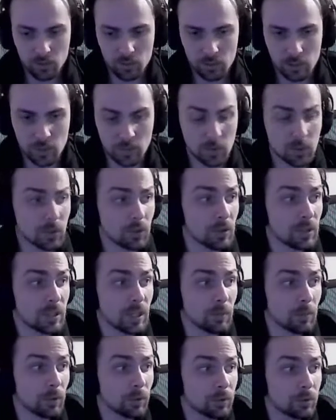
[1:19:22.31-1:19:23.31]
This person is
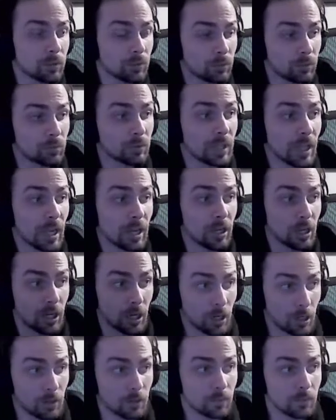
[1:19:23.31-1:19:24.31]
able to take
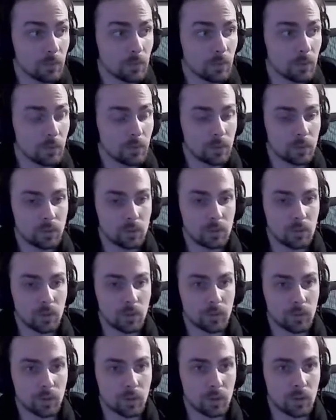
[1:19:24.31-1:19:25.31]
care
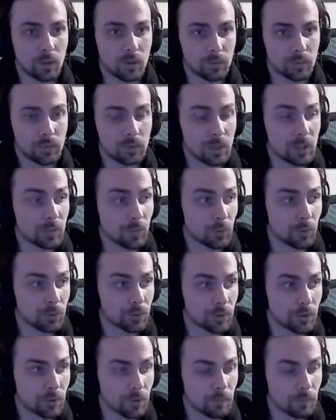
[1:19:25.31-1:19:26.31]
of this
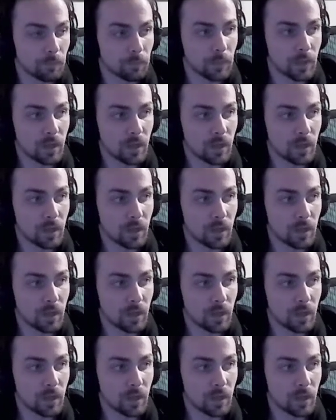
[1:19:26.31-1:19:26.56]
person.